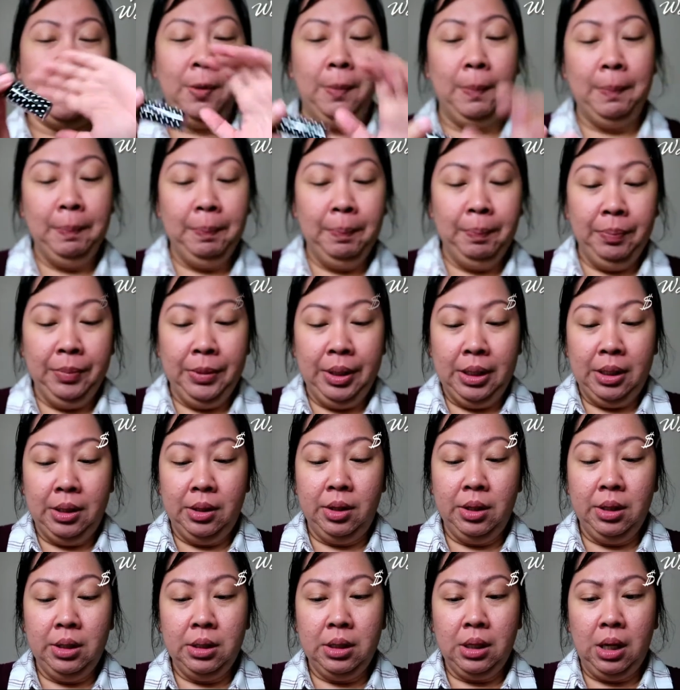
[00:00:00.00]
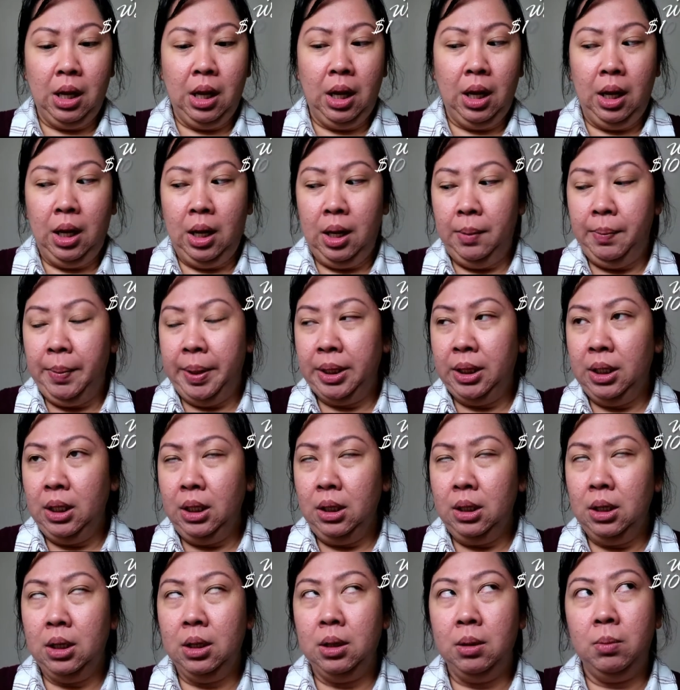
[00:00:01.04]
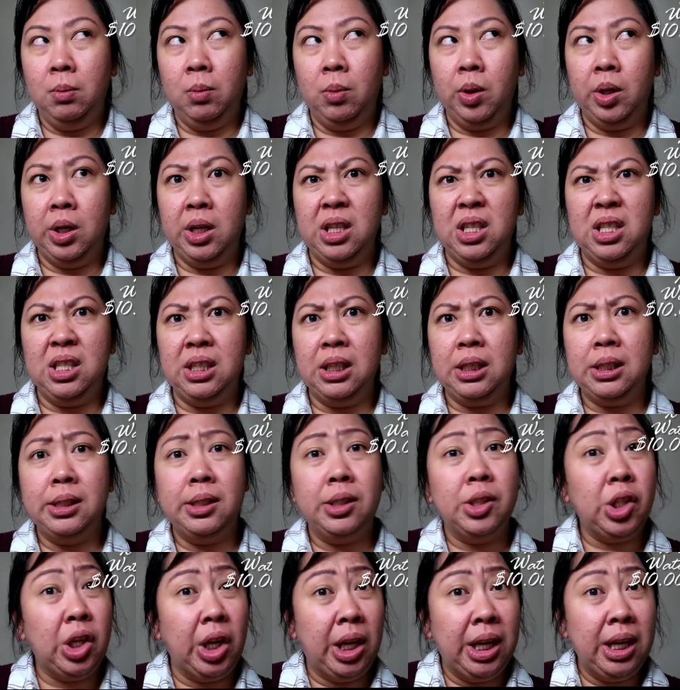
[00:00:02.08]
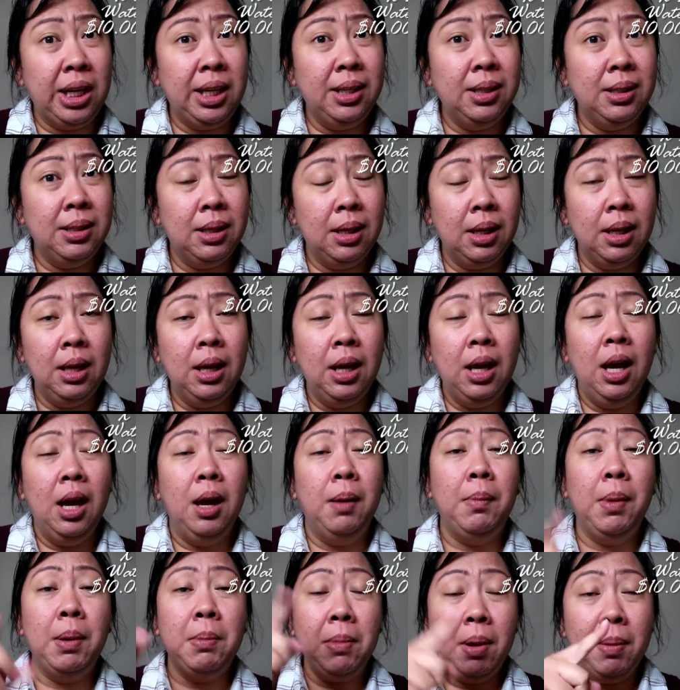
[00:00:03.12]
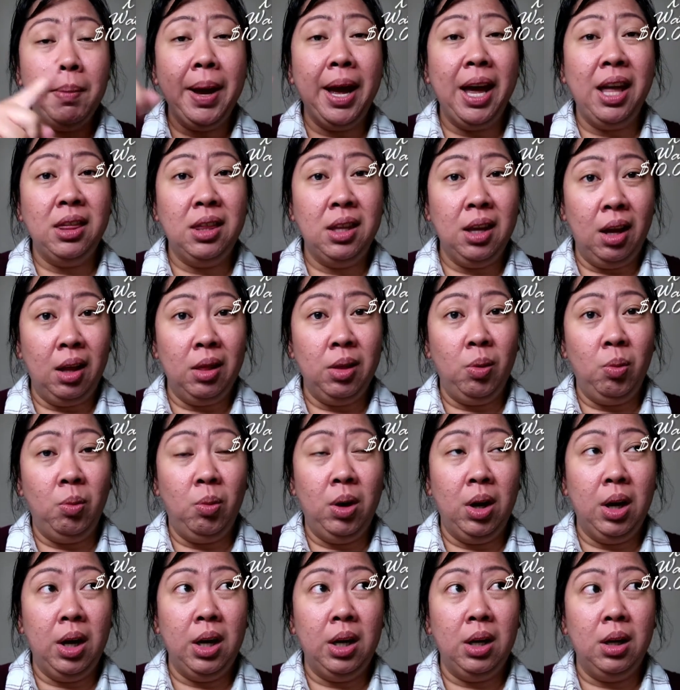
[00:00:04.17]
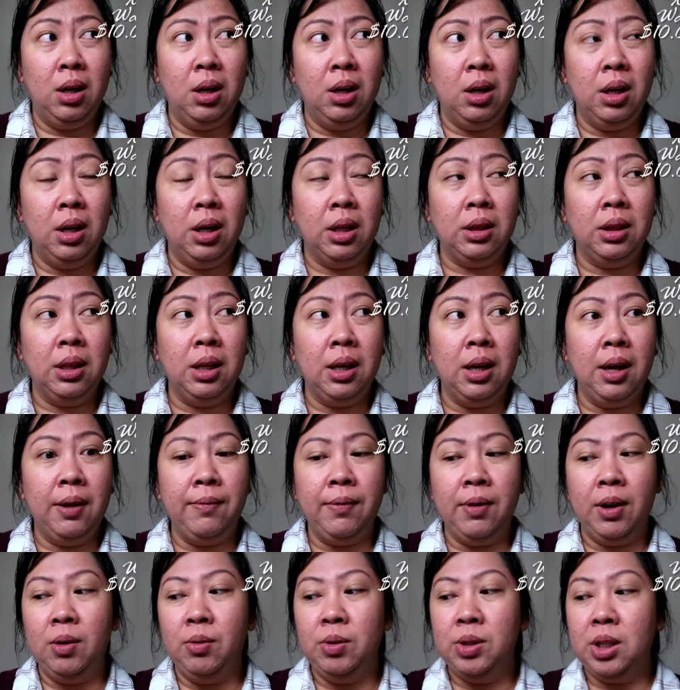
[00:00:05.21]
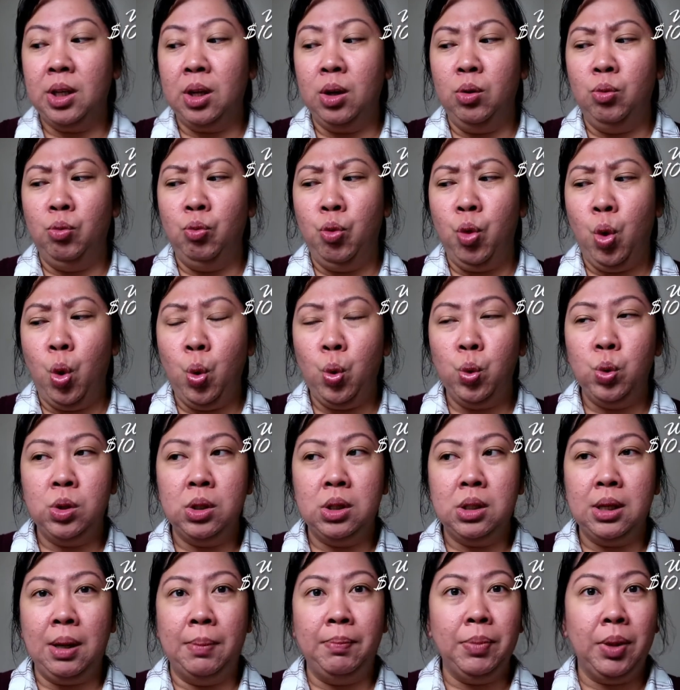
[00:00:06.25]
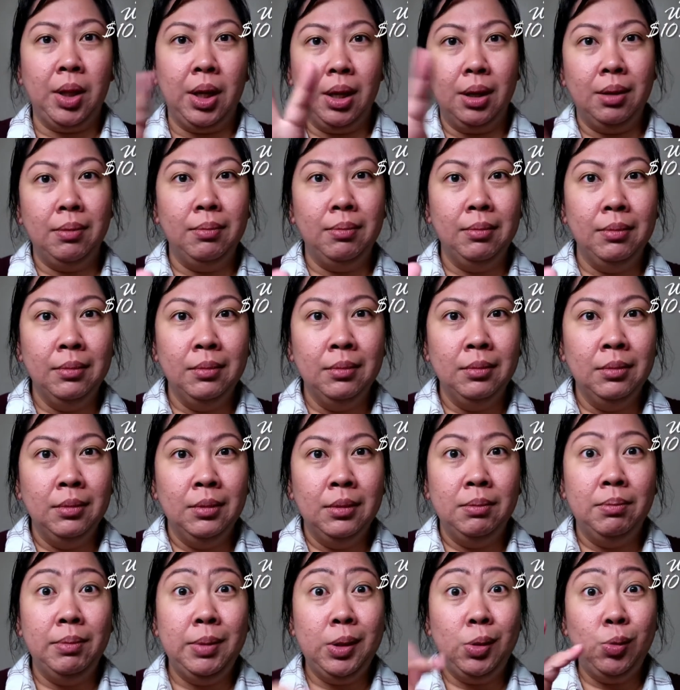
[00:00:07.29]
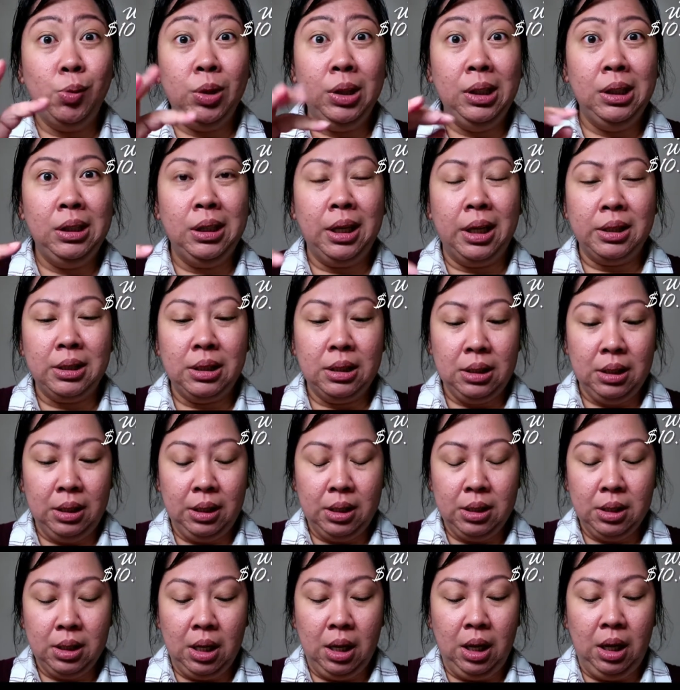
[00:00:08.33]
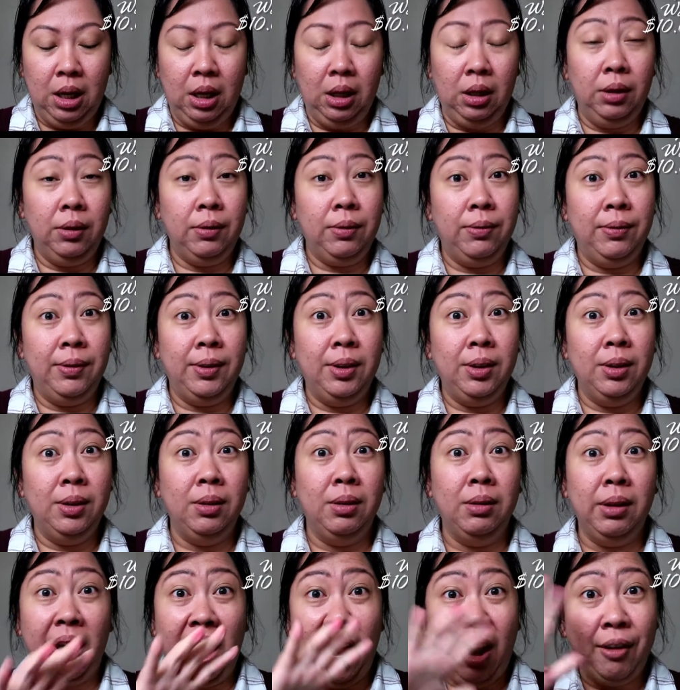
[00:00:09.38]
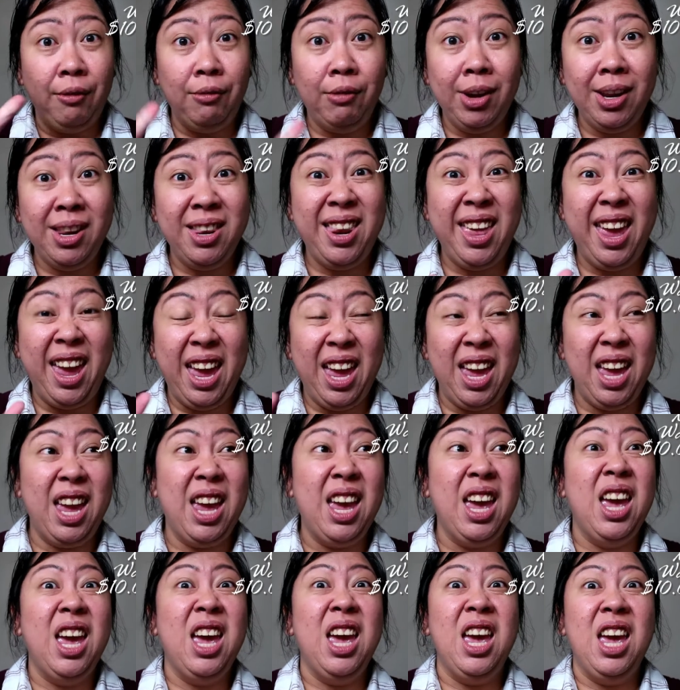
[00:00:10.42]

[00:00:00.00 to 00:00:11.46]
know. There's, I think more than 6 shades. My mom had the other one. I think, I forgot what it's called, rose something. But it's really nice. It's a nice, colorful, everyday